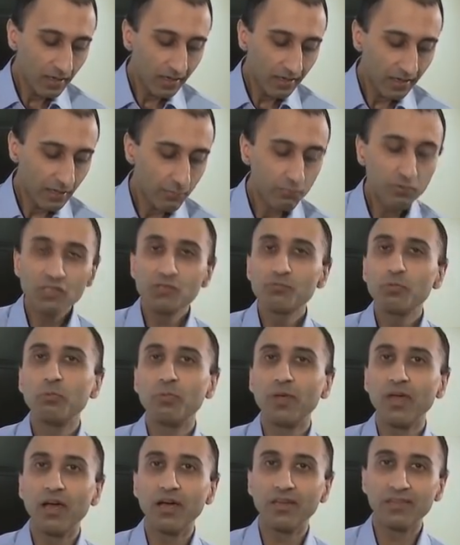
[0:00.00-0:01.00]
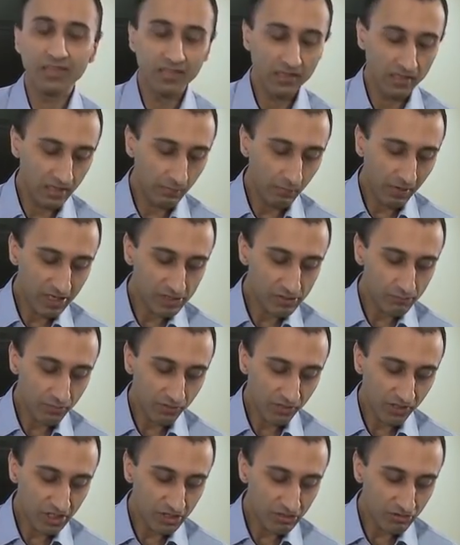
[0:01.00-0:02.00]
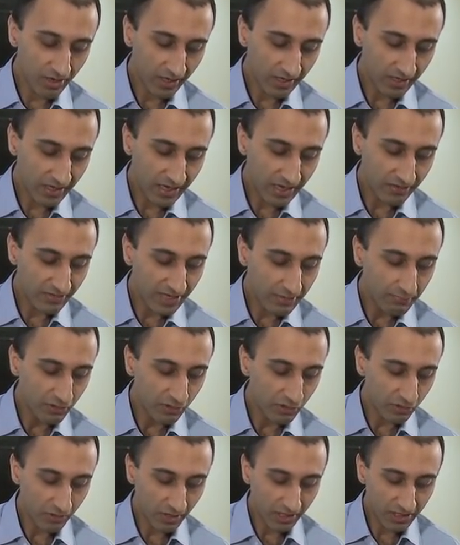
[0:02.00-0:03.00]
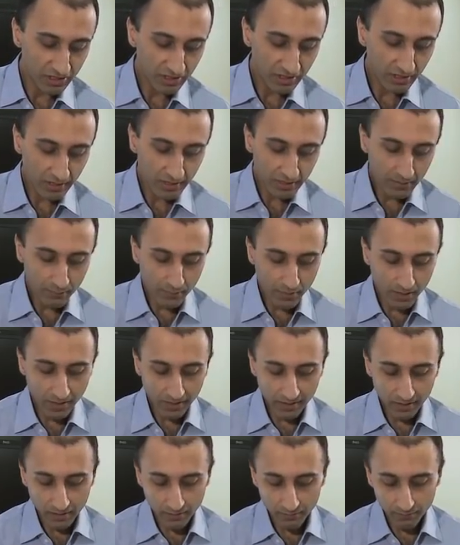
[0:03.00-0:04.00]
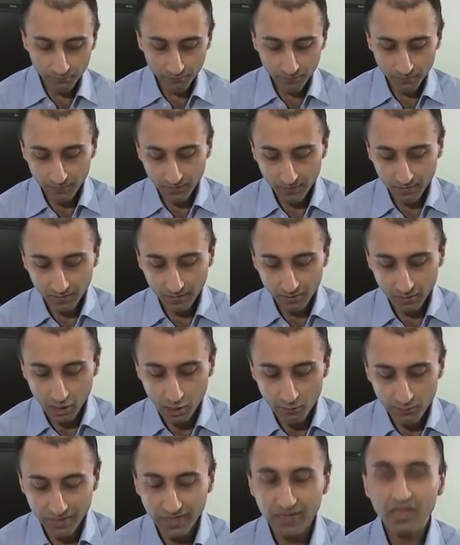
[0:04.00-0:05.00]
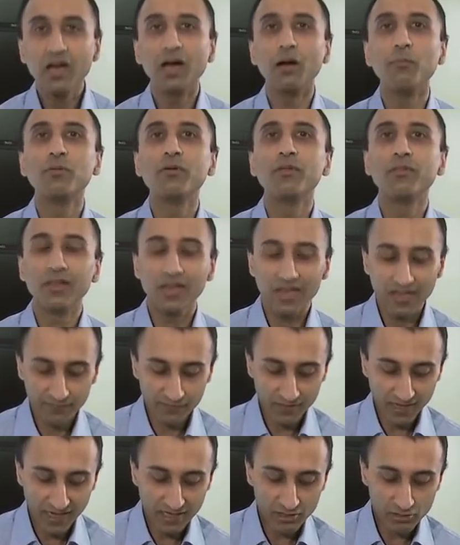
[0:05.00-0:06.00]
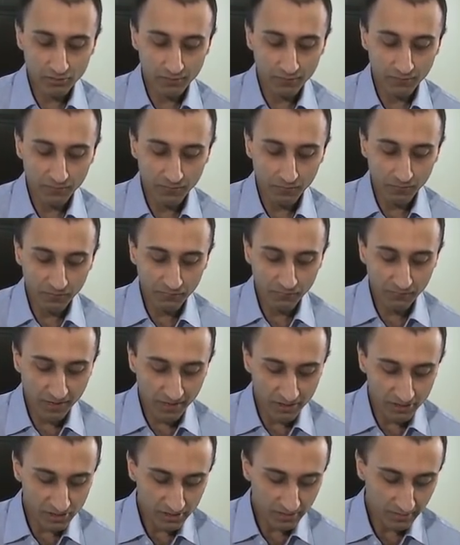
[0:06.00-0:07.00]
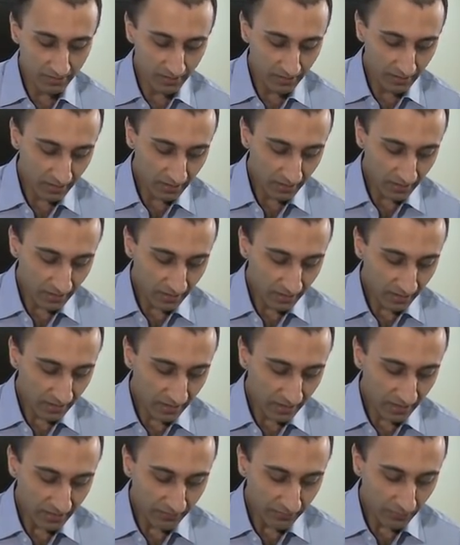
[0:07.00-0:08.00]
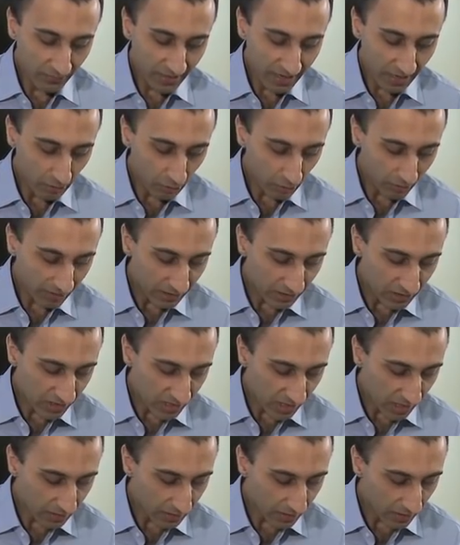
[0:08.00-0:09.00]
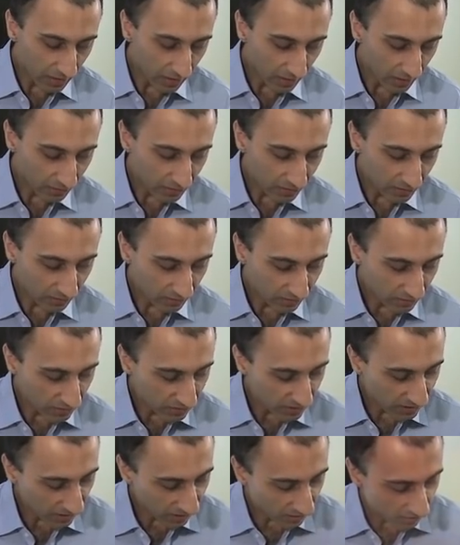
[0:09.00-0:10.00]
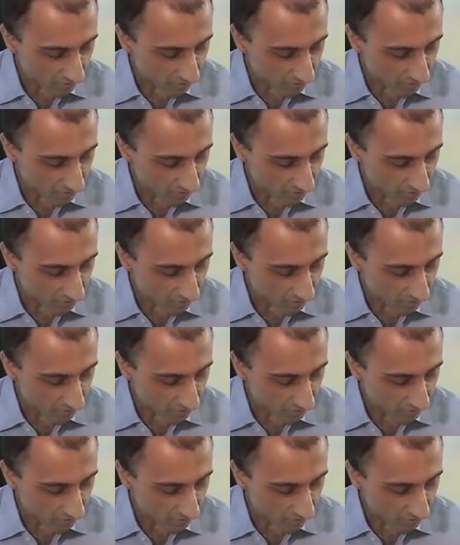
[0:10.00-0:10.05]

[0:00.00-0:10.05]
Now, the principle behind the ablation procedure I can now demonstrate by opening up the left atrium from the front. And if you now look inside the heart, you can see